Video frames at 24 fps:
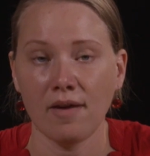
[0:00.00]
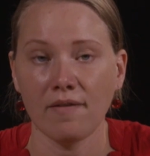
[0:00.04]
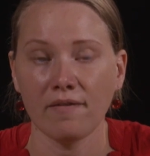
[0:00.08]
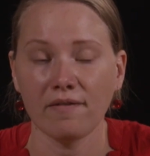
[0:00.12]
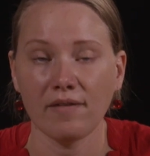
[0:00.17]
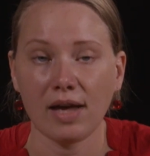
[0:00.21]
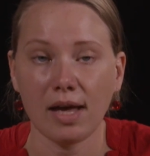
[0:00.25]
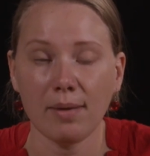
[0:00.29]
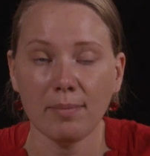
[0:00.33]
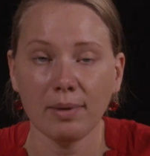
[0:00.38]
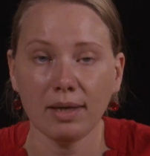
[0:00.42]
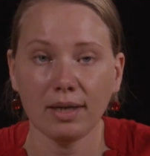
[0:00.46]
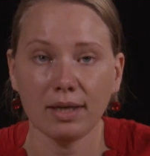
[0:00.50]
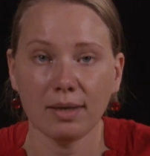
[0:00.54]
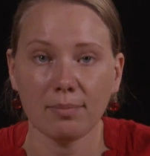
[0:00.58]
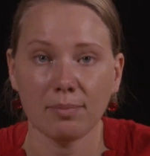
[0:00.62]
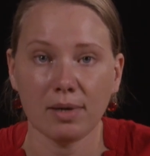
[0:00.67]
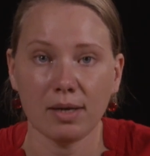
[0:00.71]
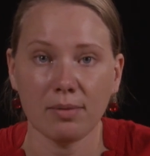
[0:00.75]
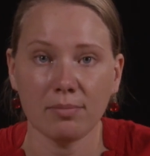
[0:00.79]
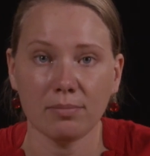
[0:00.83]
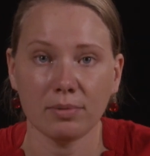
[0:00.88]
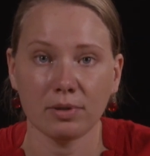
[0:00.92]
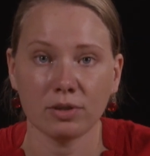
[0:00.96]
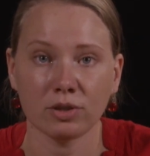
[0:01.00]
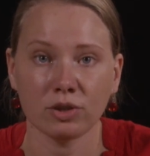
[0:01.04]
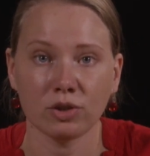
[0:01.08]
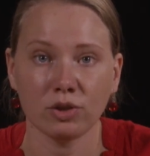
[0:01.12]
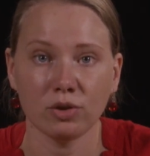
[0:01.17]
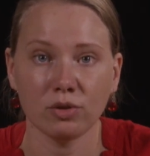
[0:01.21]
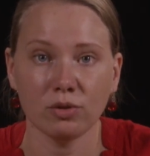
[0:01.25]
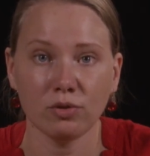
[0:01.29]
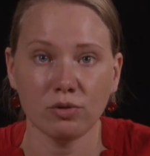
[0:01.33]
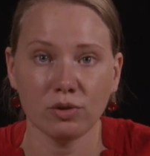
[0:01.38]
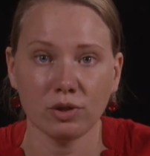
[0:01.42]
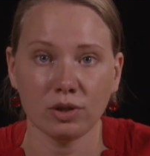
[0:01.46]
Family members
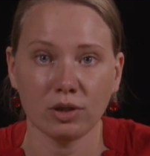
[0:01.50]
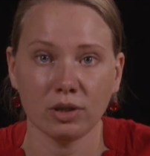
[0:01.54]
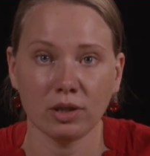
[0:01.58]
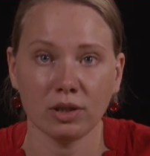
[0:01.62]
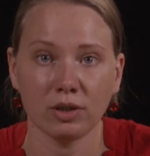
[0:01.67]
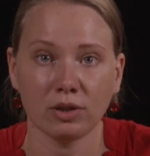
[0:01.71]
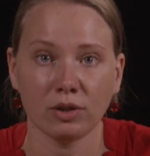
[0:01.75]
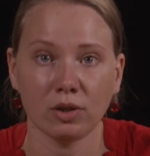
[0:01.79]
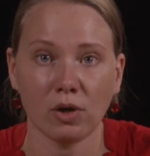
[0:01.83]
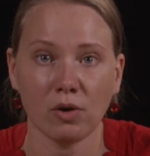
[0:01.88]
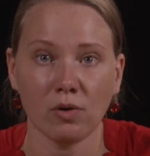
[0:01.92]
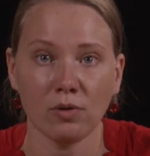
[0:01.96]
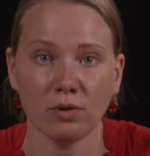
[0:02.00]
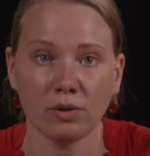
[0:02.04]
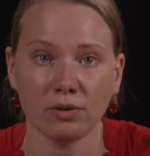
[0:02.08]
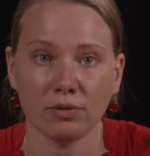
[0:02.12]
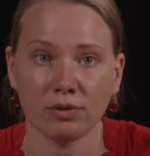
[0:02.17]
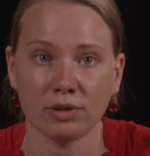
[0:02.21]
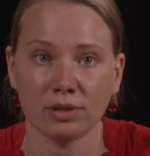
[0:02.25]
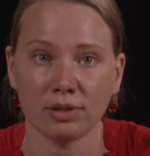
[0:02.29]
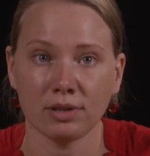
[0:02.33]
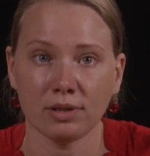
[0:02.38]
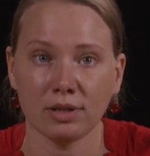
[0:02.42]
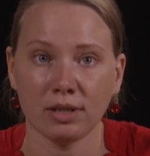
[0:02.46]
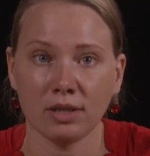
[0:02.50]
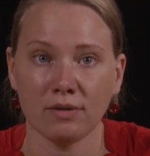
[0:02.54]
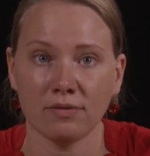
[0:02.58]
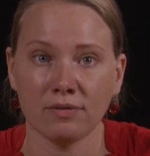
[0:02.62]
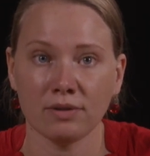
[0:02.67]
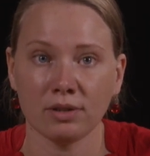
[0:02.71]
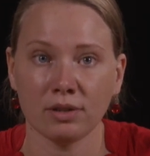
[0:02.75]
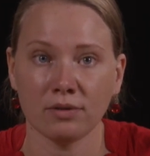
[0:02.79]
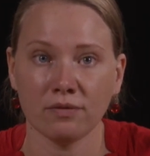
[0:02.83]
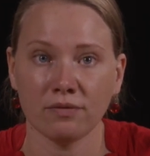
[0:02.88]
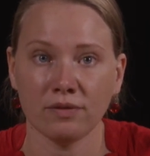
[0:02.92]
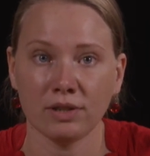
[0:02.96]
usually don't receive
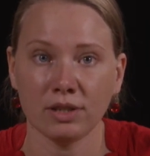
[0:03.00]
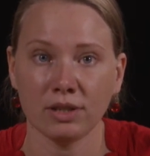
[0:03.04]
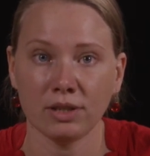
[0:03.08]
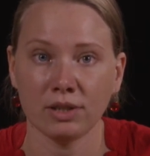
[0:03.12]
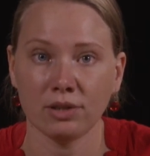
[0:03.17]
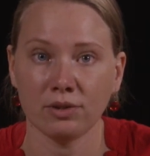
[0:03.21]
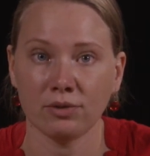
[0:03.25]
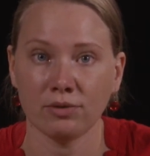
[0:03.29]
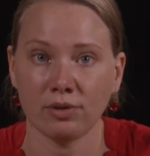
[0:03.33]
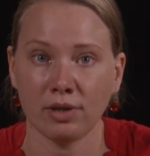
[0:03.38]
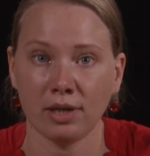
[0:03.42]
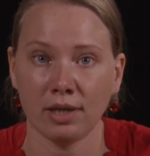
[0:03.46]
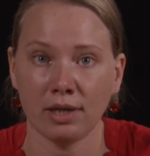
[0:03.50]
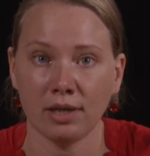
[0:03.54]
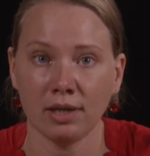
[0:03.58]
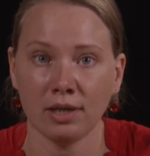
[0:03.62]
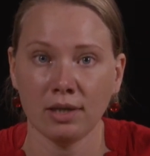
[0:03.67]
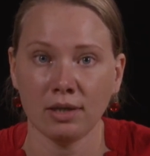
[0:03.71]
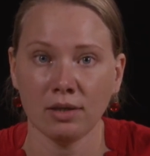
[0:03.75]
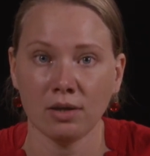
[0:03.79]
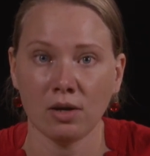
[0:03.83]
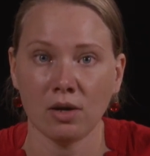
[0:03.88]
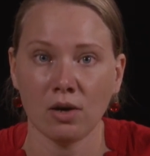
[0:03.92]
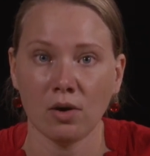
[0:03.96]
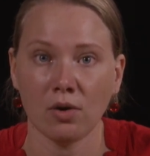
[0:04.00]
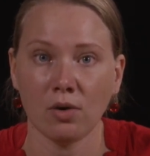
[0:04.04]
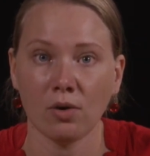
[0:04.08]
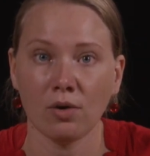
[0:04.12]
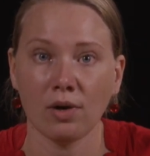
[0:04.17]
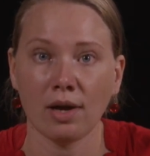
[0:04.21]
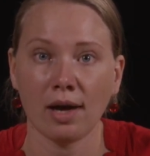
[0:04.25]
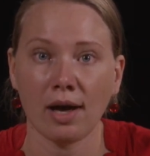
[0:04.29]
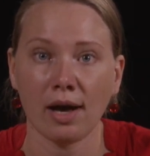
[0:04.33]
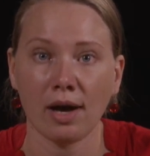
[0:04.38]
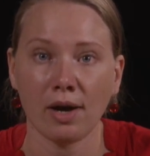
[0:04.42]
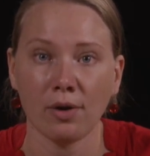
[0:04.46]
sufficient training on
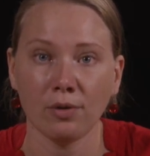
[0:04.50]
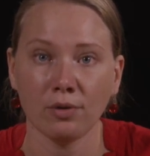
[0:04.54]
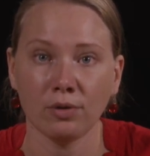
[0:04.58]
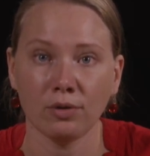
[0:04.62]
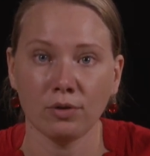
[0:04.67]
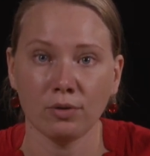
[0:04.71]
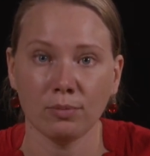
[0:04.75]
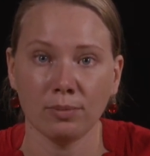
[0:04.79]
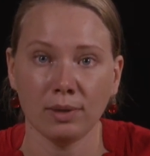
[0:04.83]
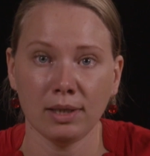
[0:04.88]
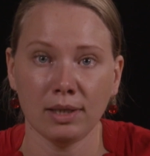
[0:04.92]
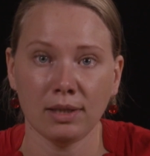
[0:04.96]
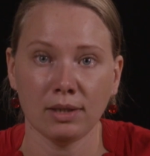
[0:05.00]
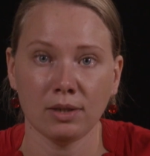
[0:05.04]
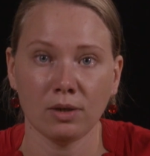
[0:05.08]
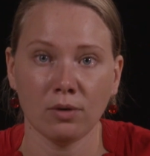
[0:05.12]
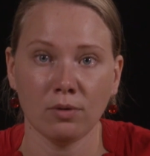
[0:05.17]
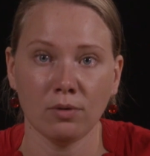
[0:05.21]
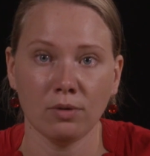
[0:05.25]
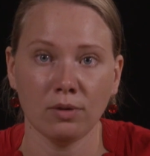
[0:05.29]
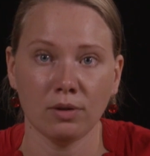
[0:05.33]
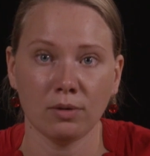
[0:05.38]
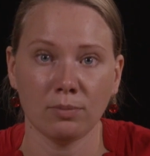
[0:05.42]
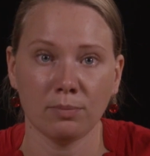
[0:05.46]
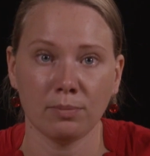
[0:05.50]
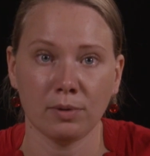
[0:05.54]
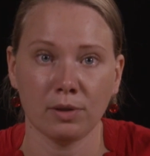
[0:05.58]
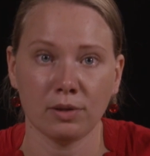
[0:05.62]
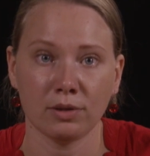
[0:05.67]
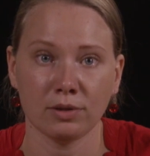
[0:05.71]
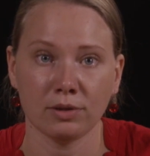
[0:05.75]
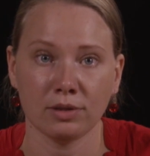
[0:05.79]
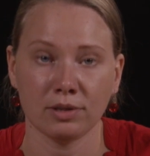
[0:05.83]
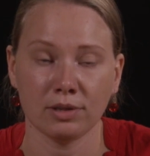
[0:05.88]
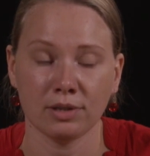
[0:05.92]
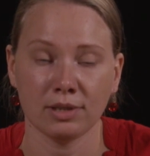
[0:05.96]
how to meet the older
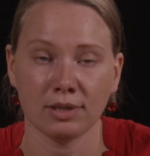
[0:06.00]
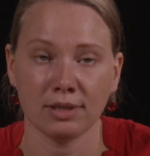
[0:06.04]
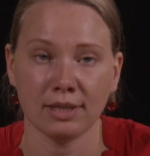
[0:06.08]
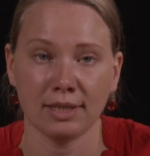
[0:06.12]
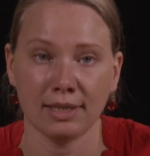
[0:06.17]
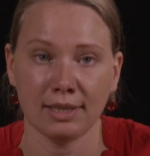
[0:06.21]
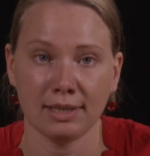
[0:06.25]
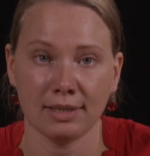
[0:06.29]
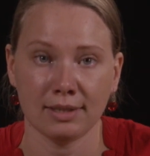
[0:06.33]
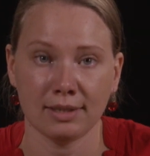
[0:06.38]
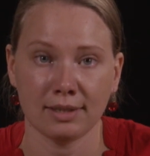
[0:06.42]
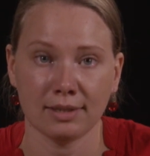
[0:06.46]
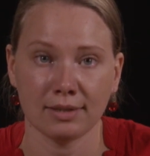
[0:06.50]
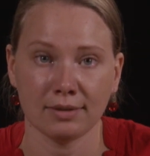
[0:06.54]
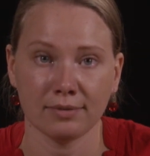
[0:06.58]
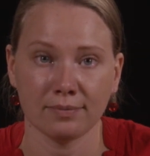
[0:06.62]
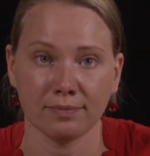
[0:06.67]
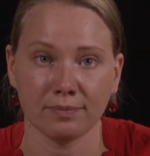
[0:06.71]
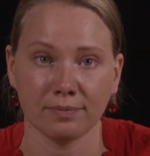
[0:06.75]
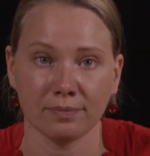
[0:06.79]
person's needs.